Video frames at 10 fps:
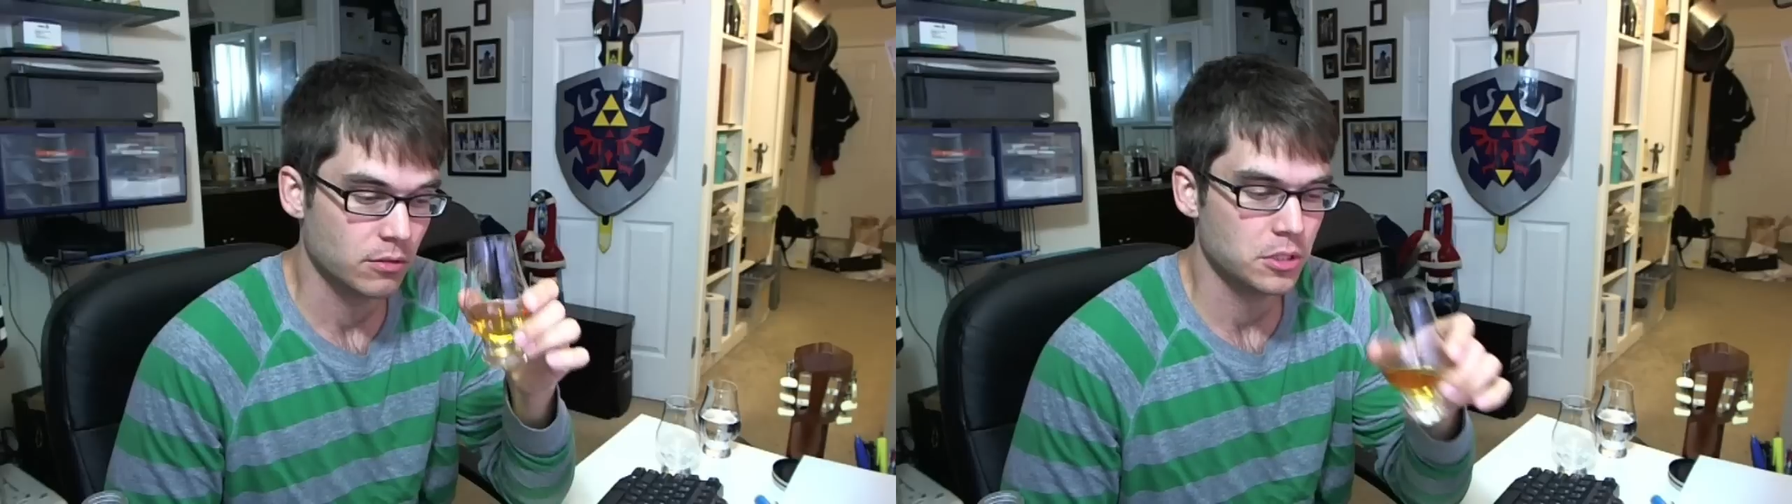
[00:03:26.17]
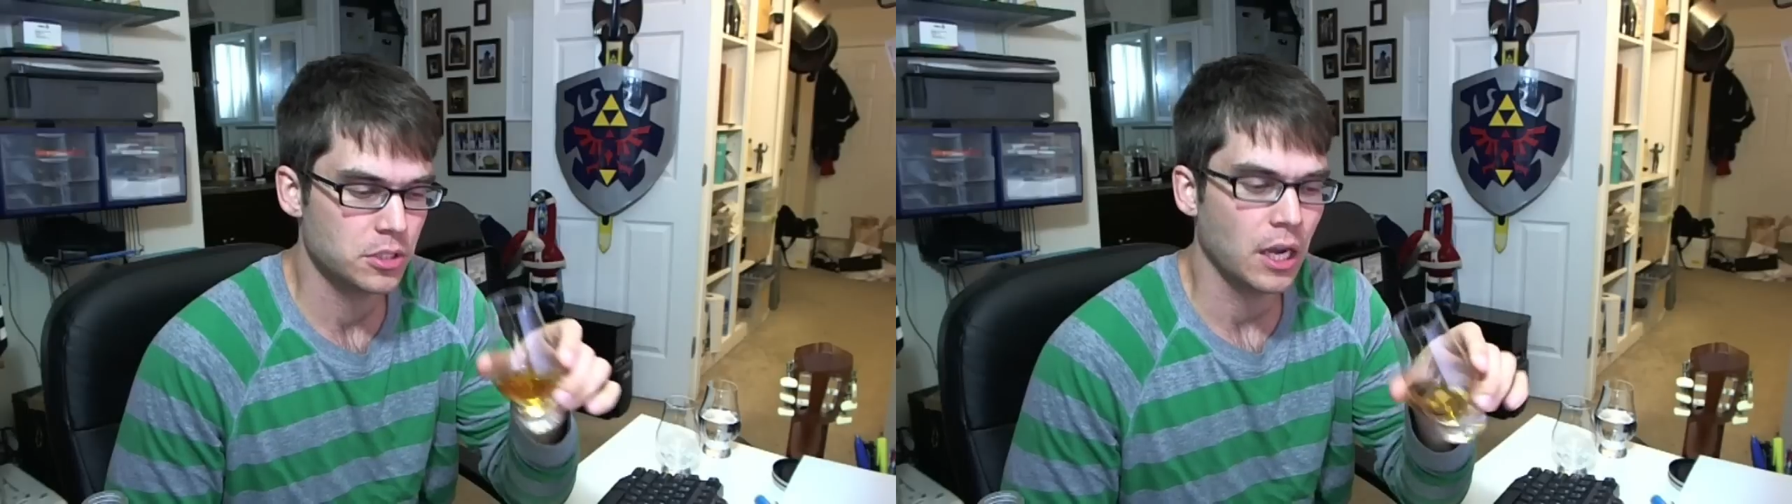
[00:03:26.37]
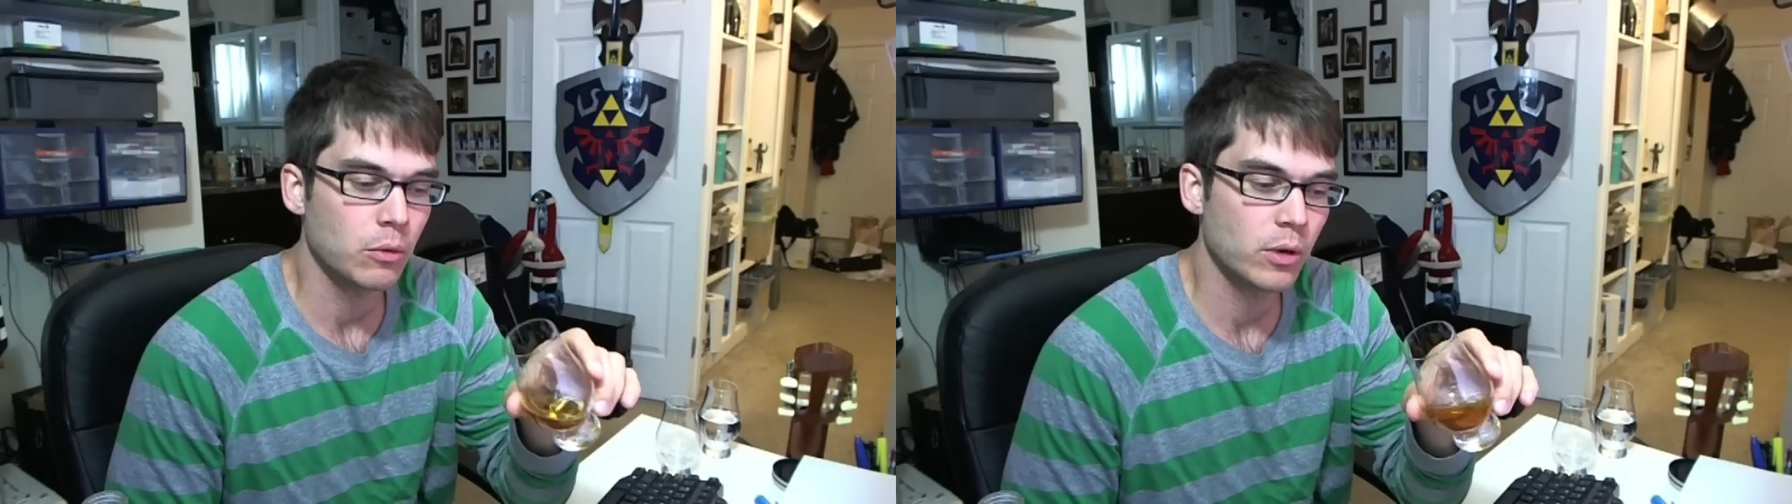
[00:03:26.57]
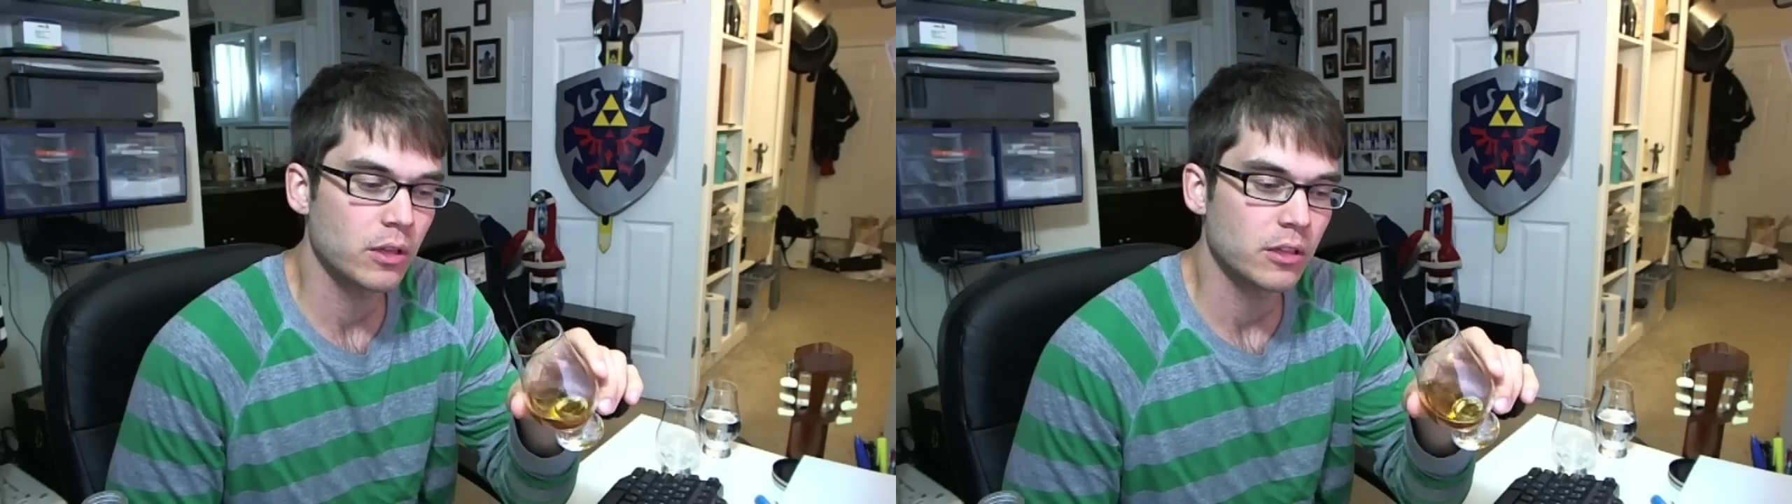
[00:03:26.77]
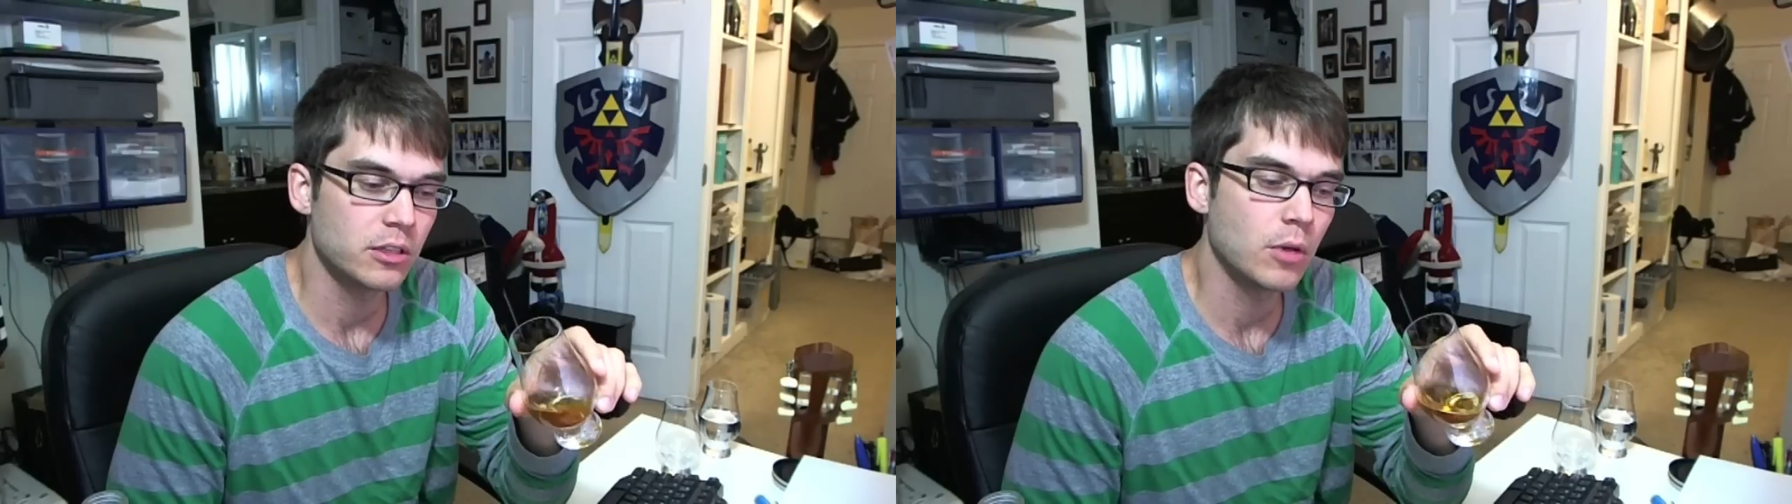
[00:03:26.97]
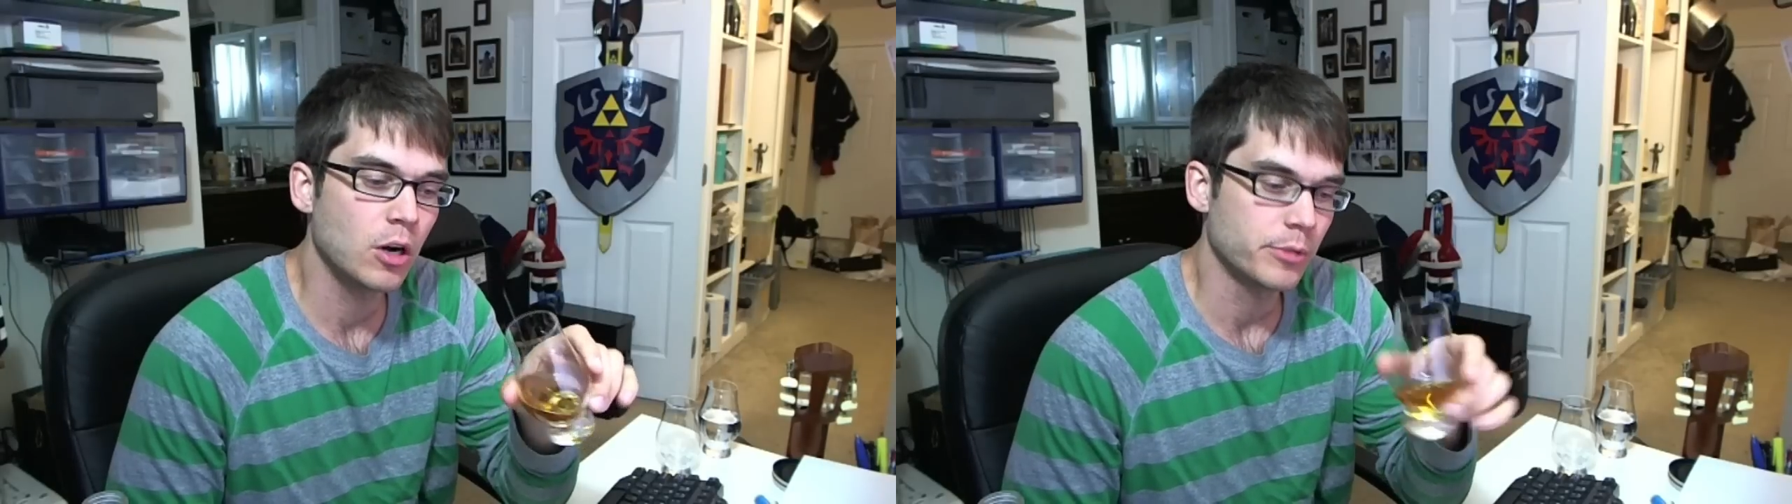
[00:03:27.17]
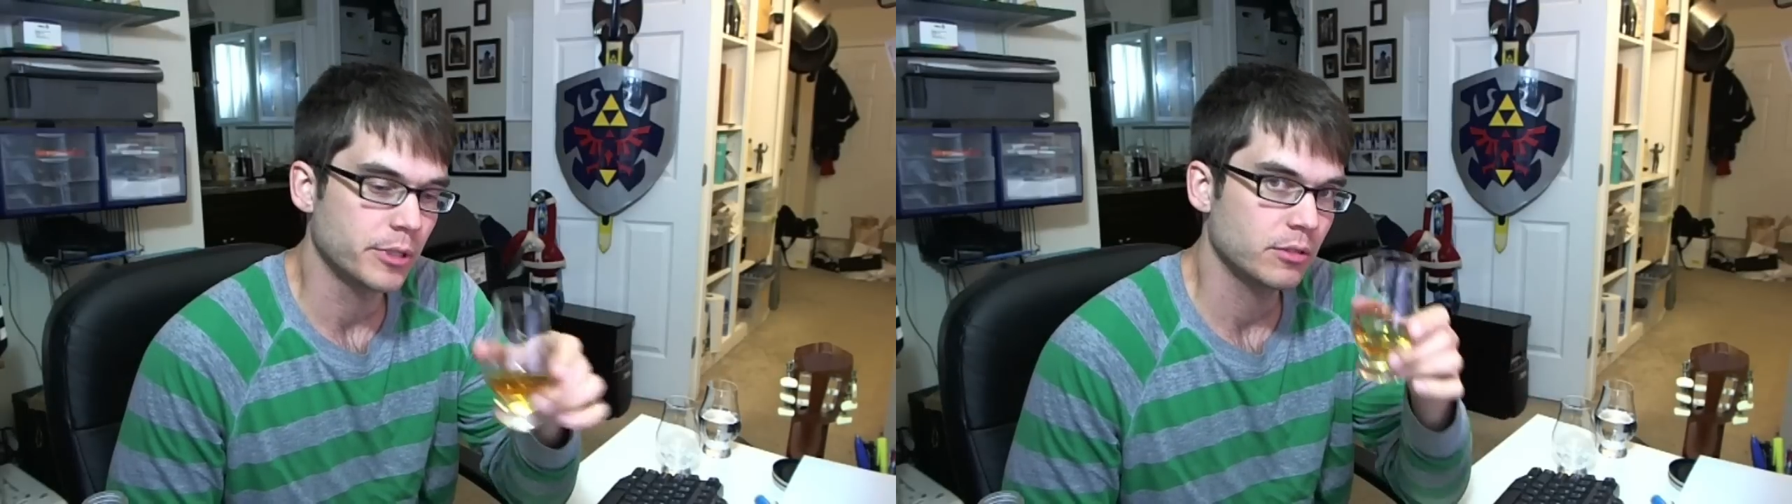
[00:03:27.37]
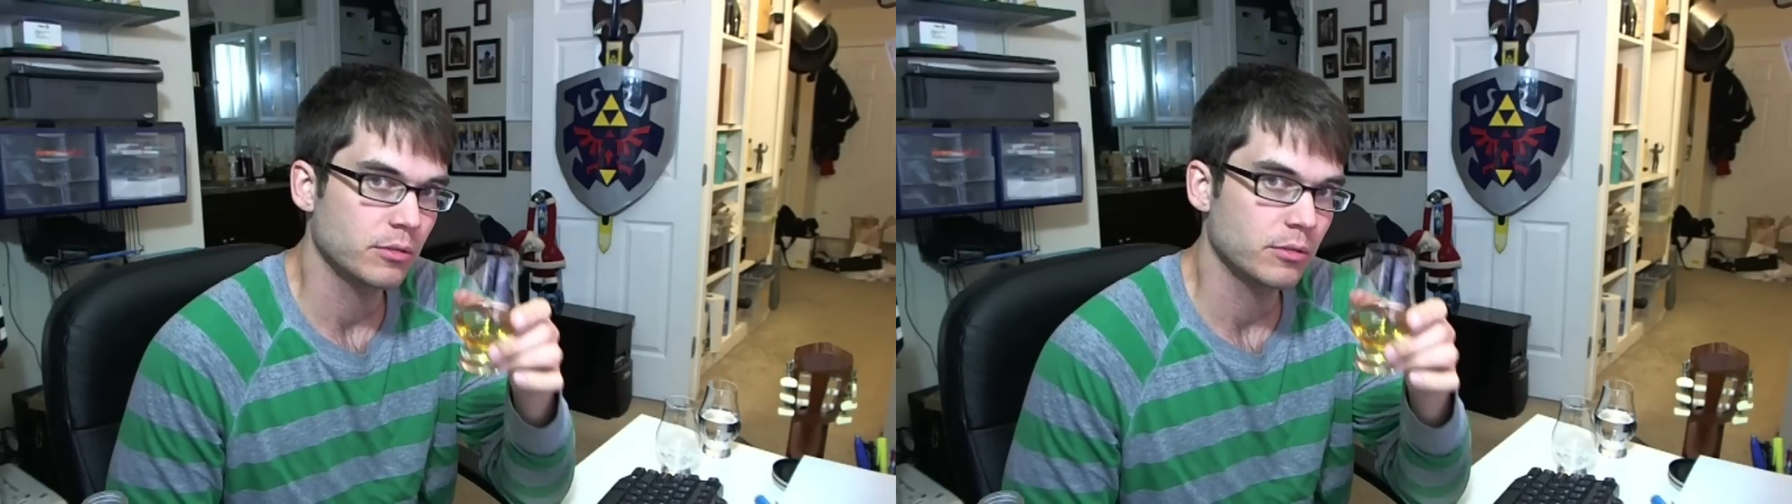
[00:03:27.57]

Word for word: which I will in a moment